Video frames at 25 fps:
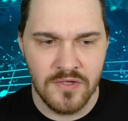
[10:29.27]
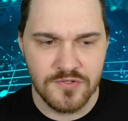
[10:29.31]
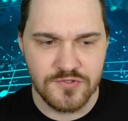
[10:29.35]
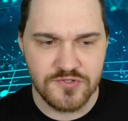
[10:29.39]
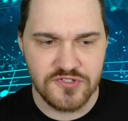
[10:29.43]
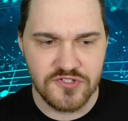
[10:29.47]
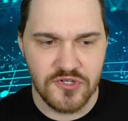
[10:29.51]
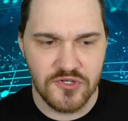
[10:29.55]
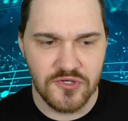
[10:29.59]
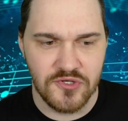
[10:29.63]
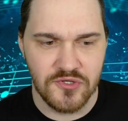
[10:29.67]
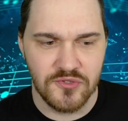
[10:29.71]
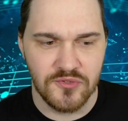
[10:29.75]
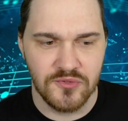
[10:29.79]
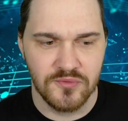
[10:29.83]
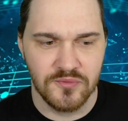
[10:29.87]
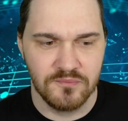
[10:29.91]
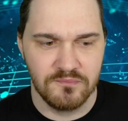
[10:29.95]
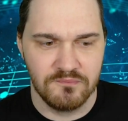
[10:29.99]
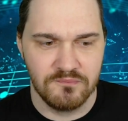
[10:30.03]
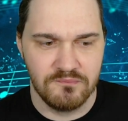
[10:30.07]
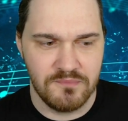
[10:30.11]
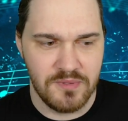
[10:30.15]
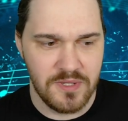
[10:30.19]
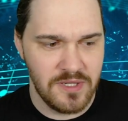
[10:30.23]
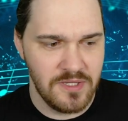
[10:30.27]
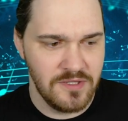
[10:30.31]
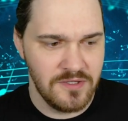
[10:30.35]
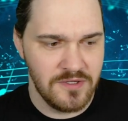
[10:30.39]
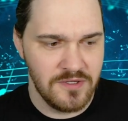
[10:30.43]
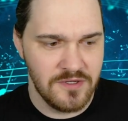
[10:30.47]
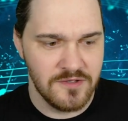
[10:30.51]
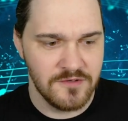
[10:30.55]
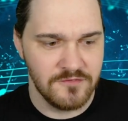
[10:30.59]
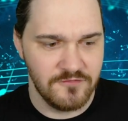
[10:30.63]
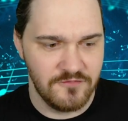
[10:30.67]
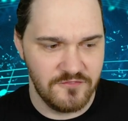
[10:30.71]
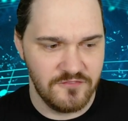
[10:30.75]
So, being
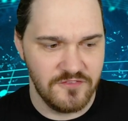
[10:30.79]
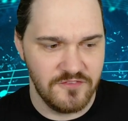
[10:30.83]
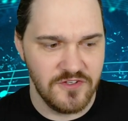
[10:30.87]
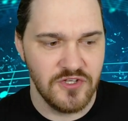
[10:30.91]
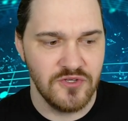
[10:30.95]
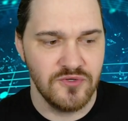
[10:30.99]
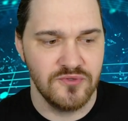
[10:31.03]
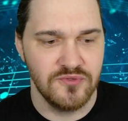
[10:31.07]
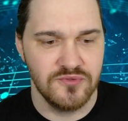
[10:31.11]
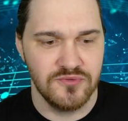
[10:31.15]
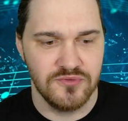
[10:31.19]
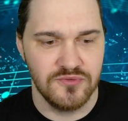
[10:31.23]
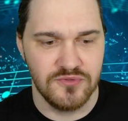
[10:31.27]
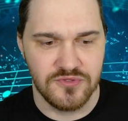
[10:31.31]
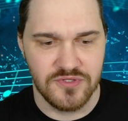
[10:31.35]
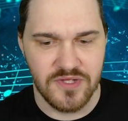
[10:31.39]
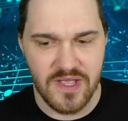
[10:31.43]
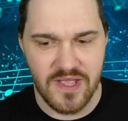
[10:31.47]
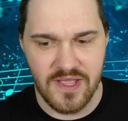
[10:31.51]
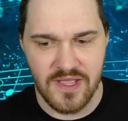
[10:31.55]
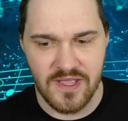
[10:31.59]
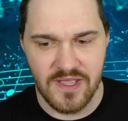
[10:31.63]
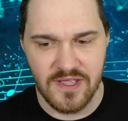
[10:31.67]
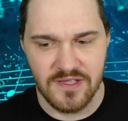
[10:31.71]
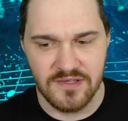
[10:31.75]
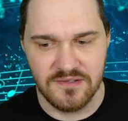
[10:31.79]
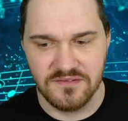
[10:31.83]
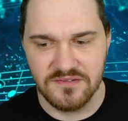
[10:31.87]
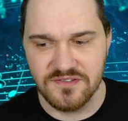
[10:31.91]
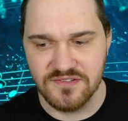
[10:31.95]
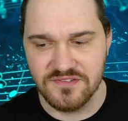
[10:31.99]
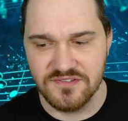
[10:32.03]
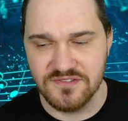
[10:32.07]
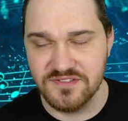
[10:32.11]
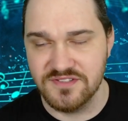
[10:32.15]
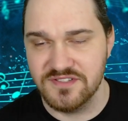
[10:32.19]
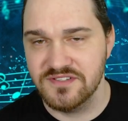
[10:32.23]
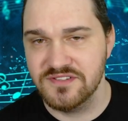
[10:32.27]
confused and
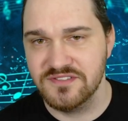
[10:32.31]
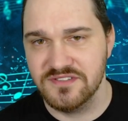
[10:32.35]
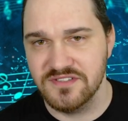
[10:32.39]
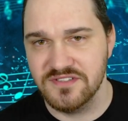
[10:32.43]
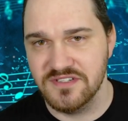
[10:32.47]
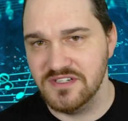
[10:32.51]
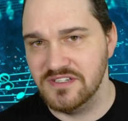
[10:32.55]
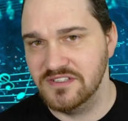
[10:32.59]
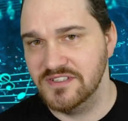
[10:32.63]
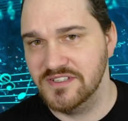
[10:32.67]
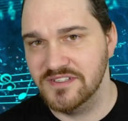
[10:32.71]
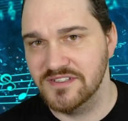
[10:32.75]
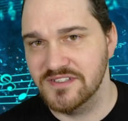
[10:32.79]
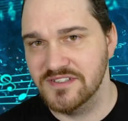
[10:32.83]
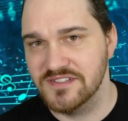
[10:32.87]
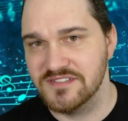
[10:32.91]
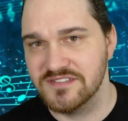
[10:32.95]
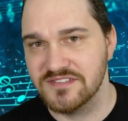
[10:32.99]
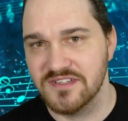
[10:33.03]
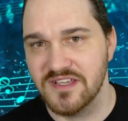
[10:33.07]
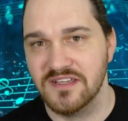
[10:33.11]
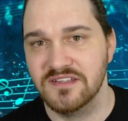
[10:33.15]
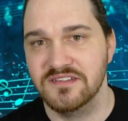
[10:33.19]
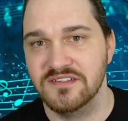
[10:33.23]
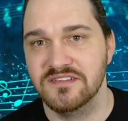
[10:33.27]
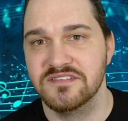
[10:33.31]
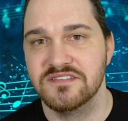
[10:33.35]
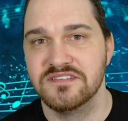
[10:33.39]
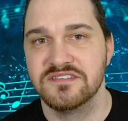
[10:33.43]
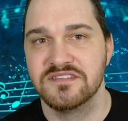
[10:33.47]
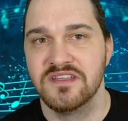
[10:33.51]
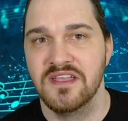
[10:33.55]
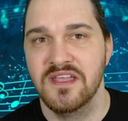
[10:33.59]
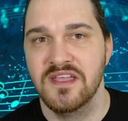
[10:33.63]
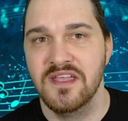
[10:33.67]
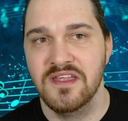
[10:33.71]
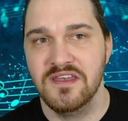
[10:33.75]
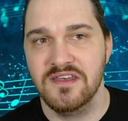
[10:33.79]
dizzied in a
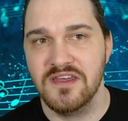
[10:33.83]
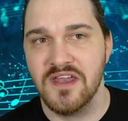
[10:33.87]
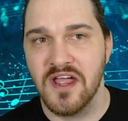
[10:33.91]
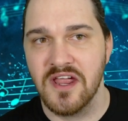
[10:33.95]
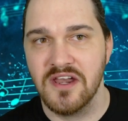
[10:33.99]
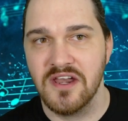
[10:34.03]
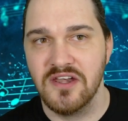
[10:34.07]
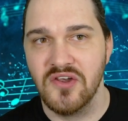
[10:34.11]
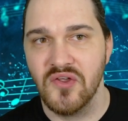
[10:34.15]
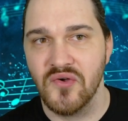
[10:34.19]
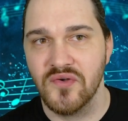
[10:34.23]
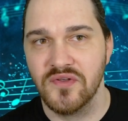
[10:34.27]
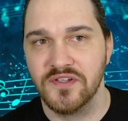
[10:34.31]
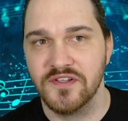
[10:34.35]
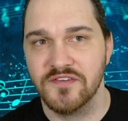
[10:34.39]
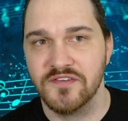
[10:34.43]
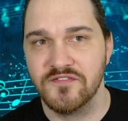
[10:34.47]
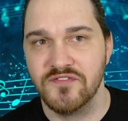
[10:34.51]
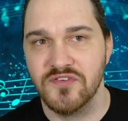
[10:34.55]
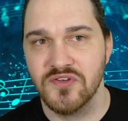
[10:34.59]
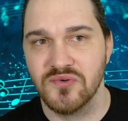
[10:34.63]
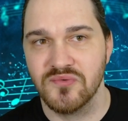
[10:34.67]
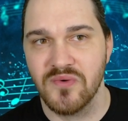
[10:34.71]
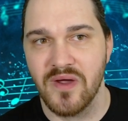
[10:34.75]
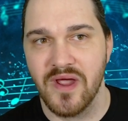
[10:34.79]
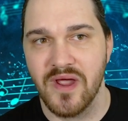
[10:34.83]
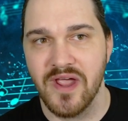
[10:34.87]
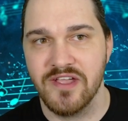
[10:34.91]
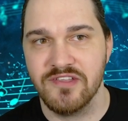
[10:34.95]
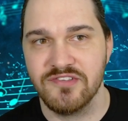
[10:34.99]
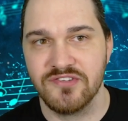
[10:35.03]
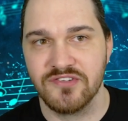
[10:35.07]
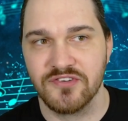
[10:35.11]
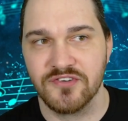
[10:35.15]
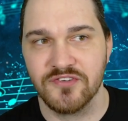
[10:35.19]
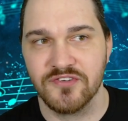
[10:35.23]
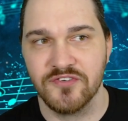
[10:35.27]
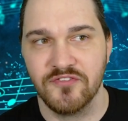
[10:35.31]
sense, not knowing if you're
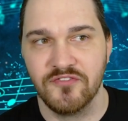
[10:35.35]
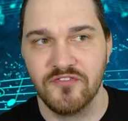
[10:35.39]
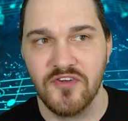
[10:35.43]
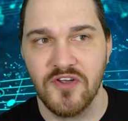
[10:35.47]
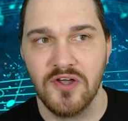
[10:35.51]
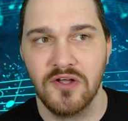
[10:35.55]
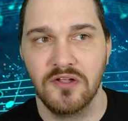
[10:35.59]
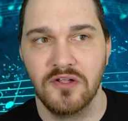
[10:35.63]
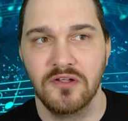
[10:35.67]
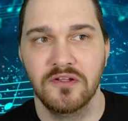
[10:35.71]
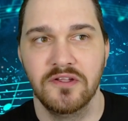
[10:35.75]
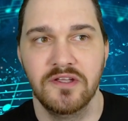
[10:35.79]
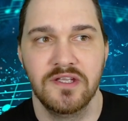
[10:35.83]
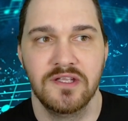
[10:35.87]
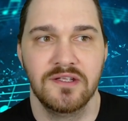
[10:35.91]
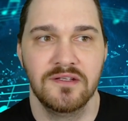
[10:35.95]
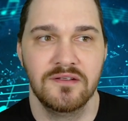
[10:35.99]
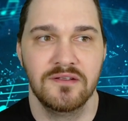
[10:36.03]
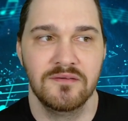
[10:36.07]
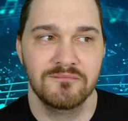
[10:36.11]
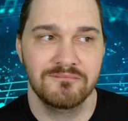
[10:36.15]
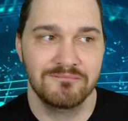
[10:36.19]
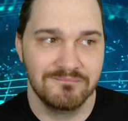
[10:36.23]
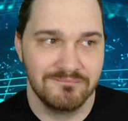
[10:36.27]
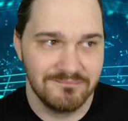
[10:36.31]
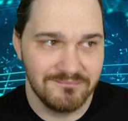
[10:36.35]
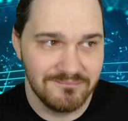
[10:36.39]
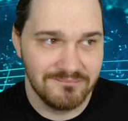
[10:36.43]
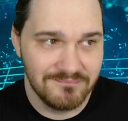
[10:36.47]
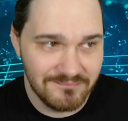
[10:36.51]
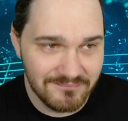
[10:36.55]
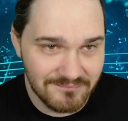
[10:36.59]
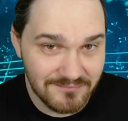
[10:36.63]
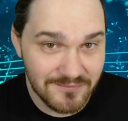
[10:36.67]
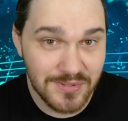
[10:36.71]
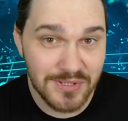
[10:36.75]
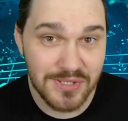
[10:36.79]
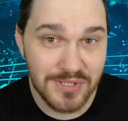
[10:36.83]
rising or falling,
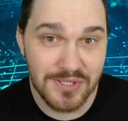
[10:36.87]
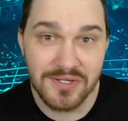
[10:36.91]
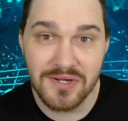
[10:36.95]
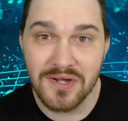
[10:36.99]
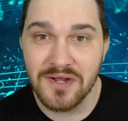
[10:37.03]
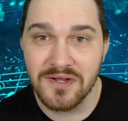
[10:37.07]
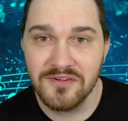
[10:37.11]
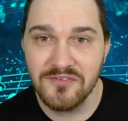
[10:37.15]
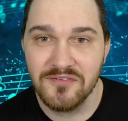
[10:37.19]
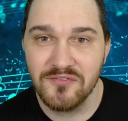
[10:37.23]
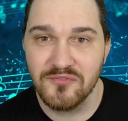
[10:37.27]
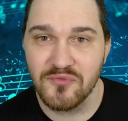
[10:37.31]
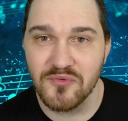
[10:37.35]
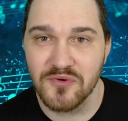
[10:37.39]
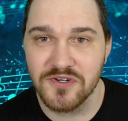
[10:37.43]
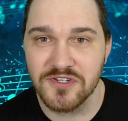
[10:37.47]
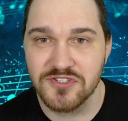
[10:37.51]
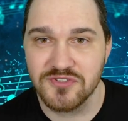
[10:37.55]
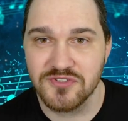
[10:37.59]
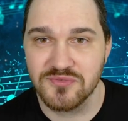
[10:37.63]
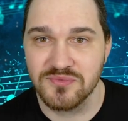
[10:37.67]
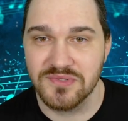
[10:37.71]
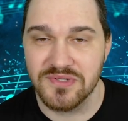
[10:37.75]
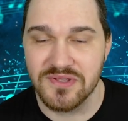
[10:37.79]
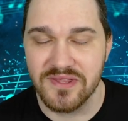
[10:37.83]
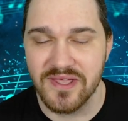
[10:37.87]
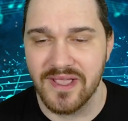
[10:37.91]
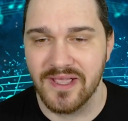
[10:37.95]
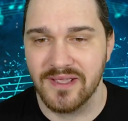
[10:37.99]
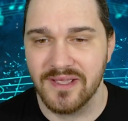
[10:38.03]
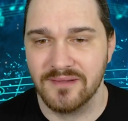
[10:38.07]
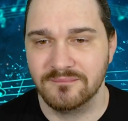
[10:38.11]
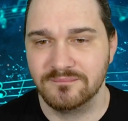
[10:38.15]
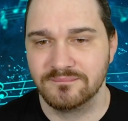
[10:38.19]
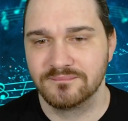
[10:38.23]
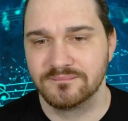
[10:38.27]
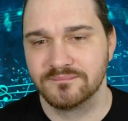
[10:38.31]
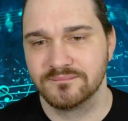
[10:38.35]
kind of works with
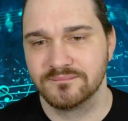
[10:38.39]
that.